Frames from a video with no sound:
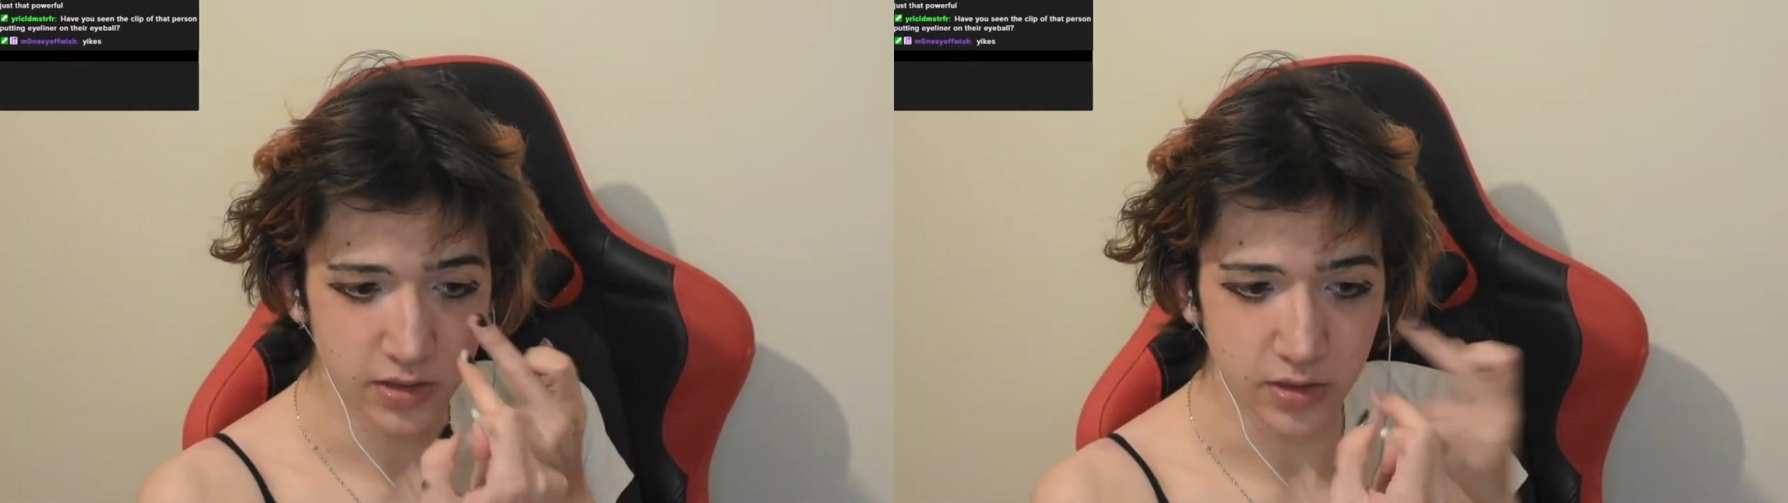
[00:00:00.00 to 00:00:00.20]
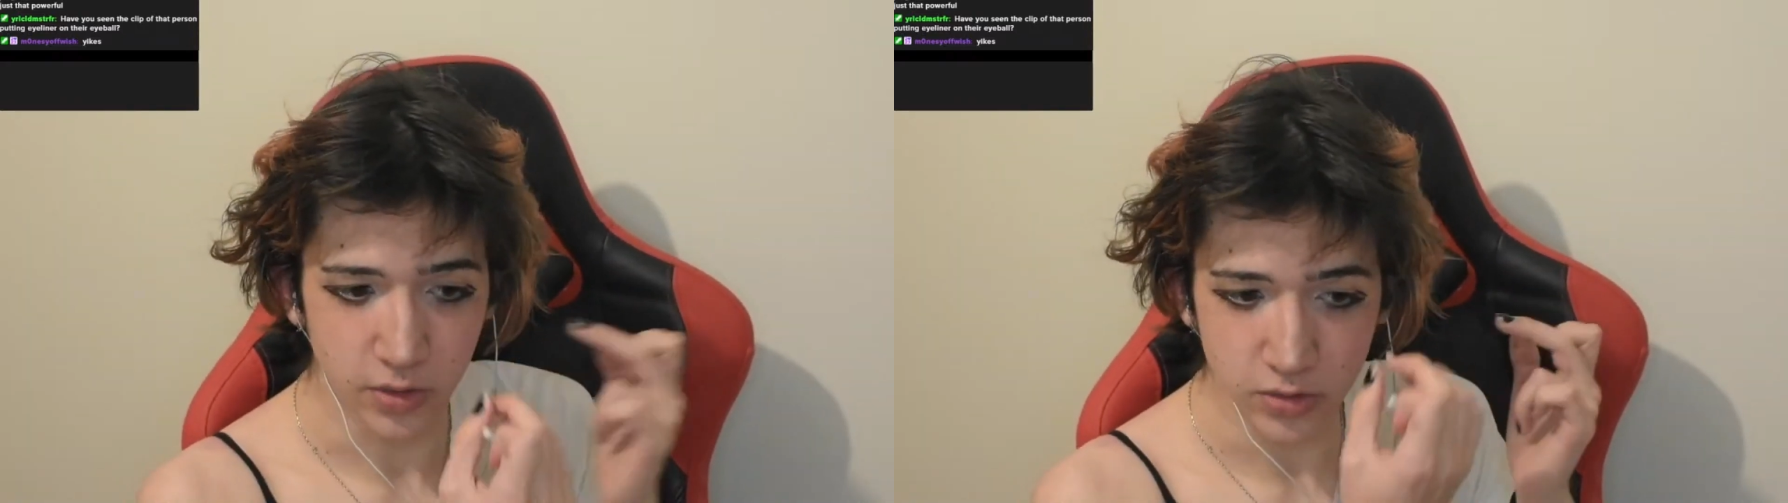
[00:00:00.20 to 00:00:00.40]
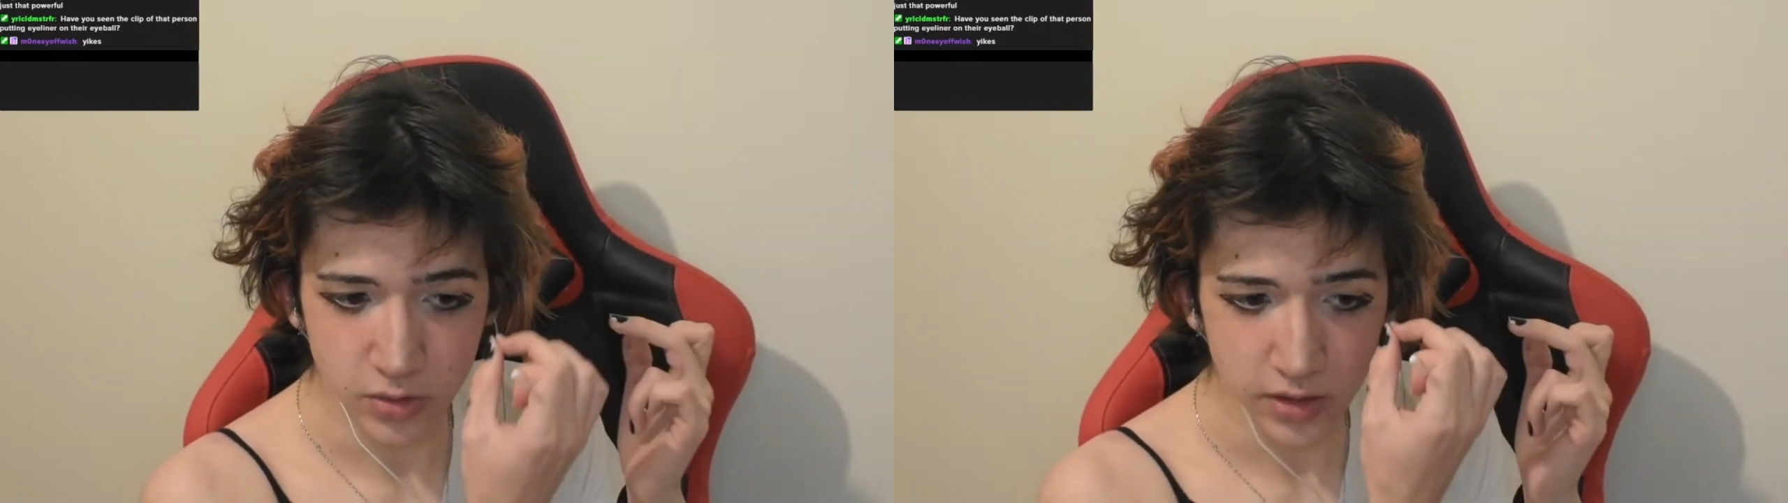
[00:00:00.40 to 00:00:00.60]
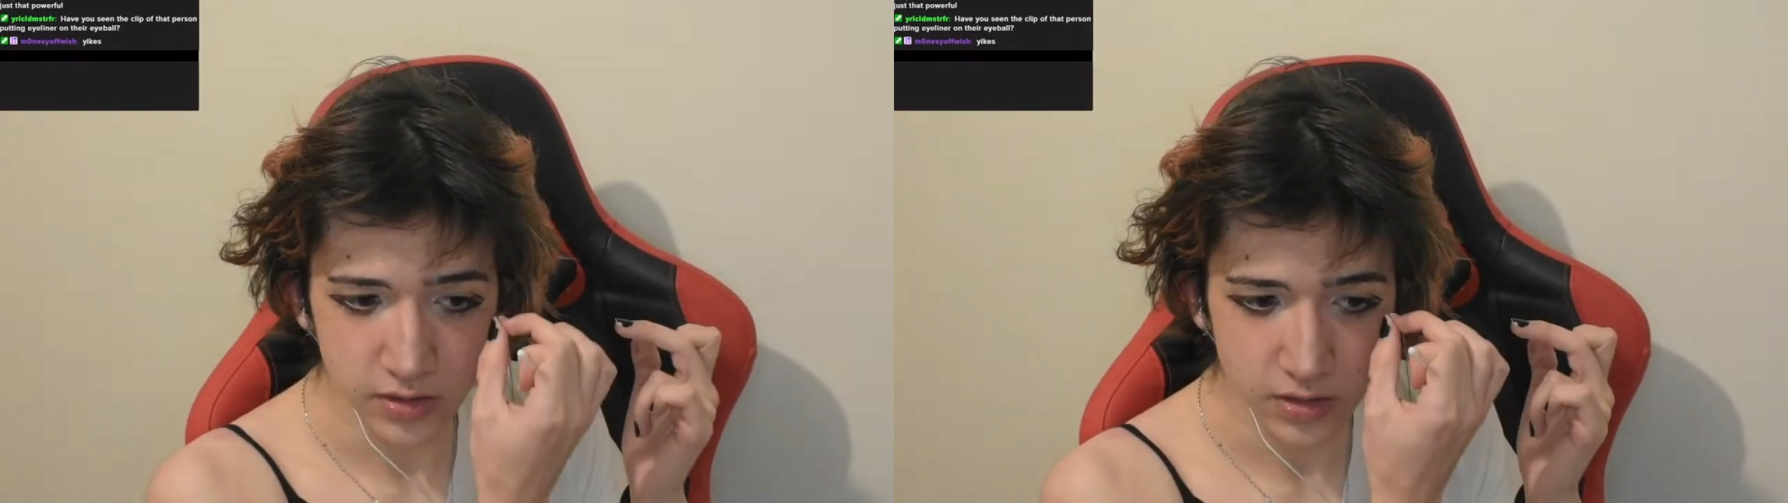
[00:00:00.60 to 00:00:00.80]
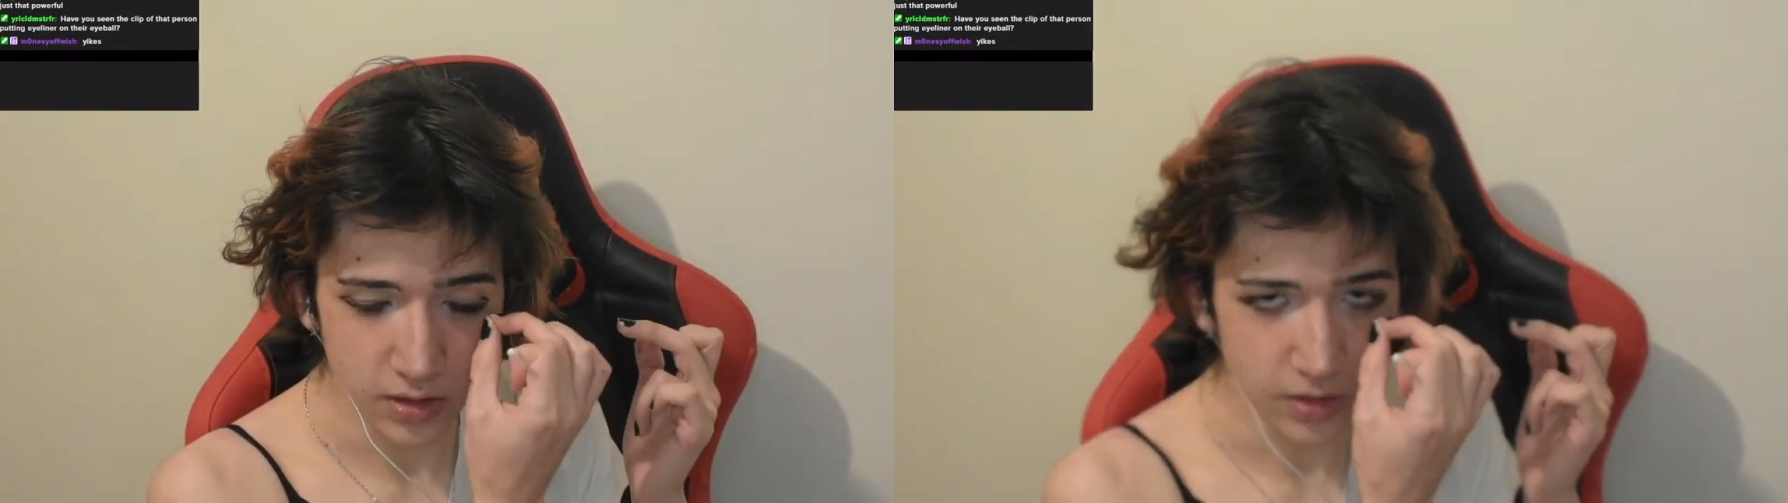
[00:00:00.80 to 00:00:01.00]
Don't try
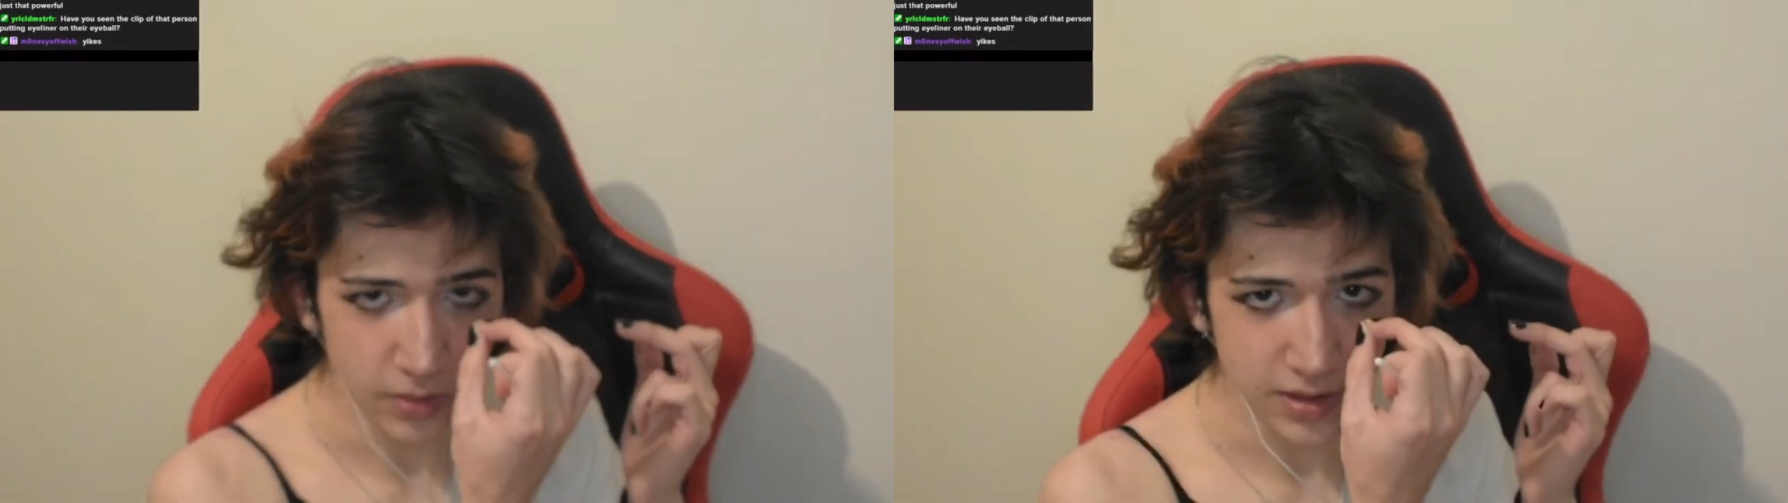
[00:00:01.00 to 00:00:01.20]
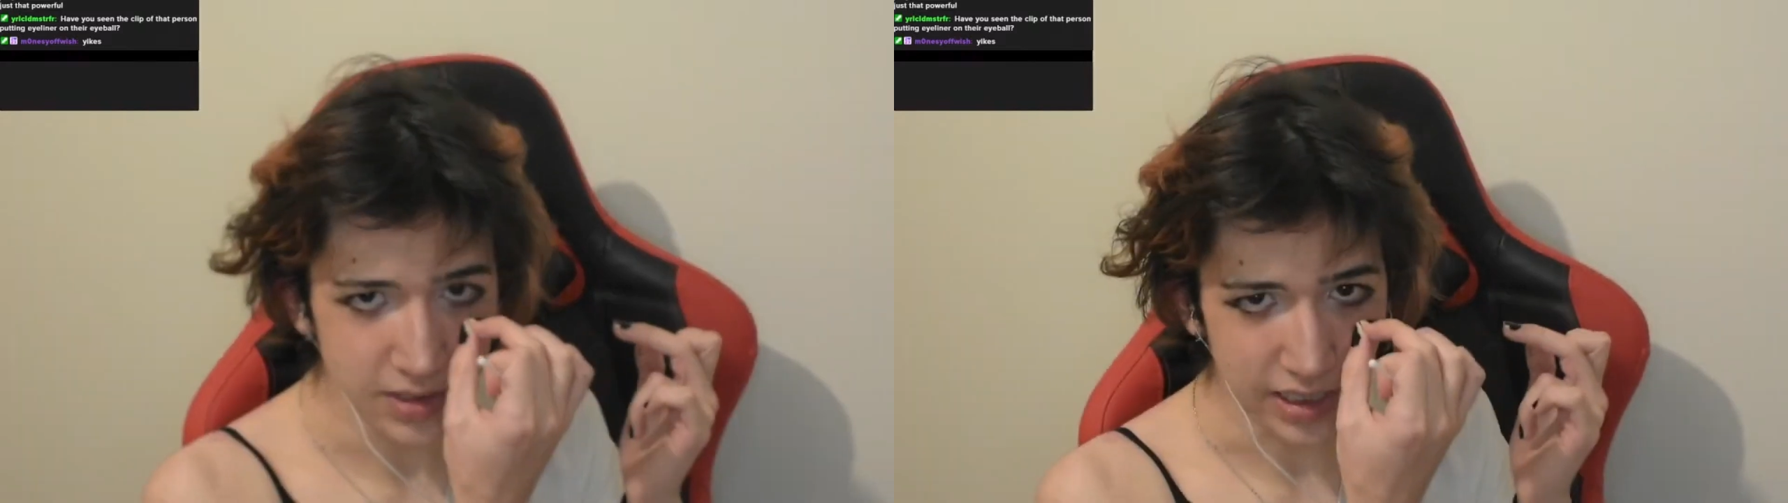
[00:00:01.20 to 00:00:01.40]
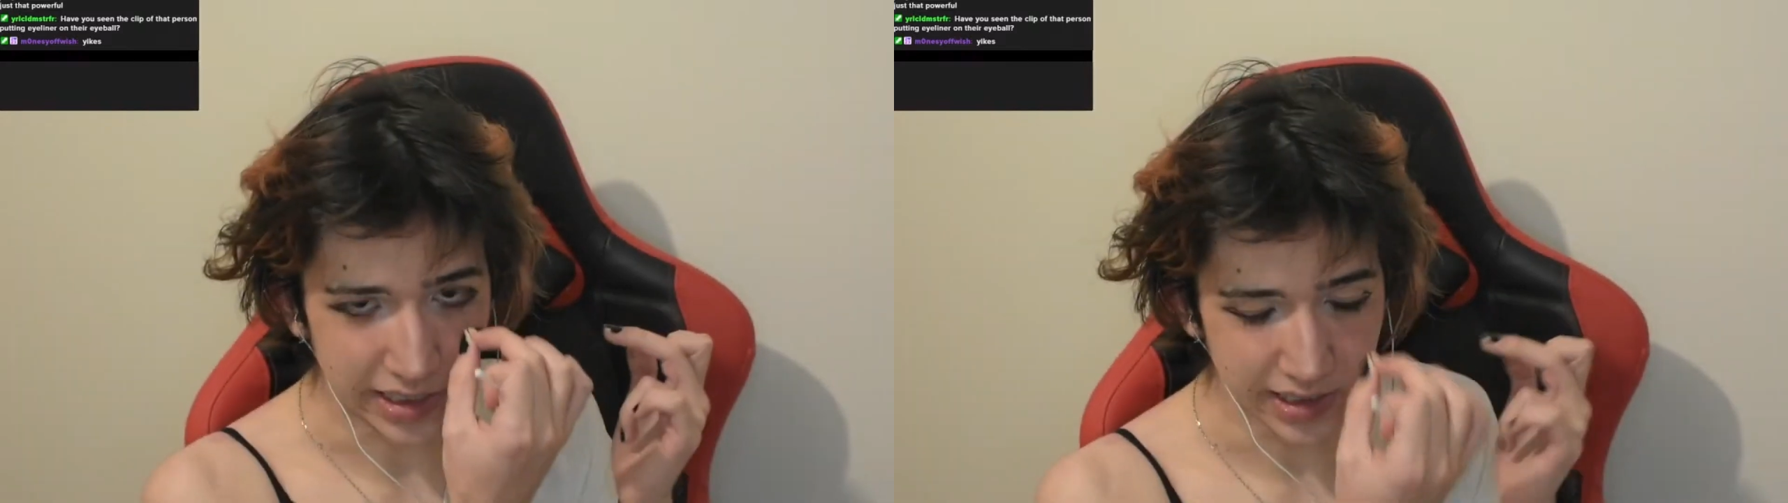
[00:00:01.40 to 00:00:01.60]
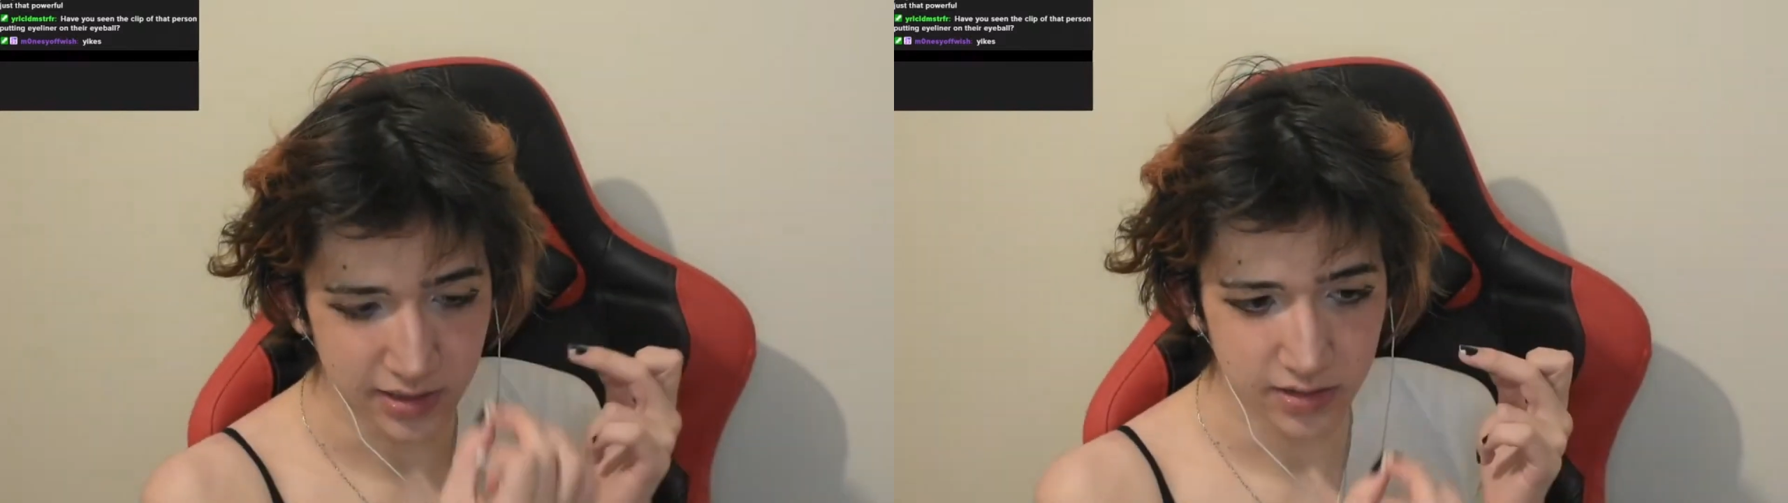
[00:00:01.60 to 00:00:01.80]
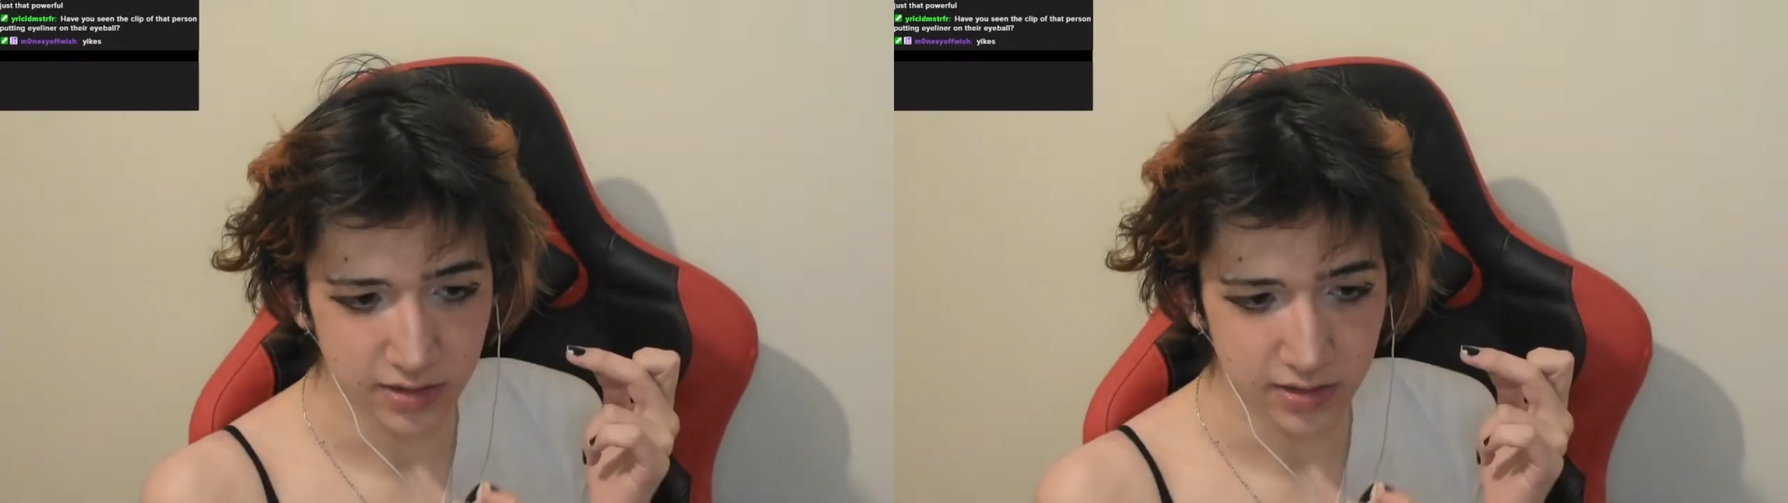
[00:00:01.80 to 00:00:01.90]
to go inside,